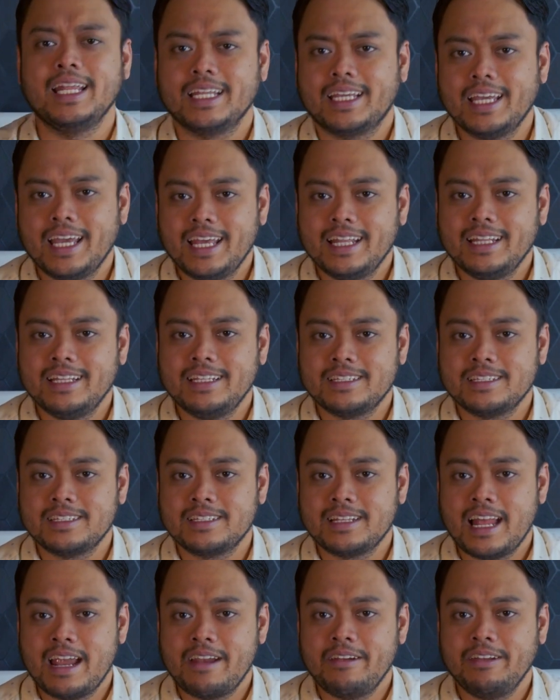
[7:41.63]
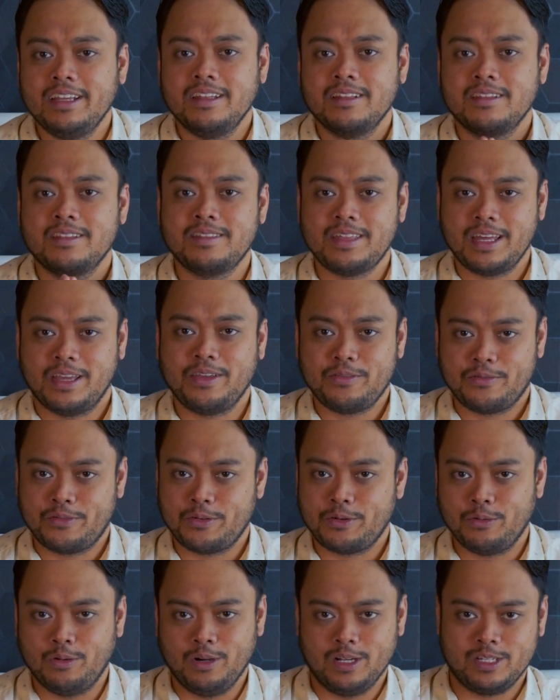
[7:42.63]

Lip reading: And again, this is Larry. Thank you for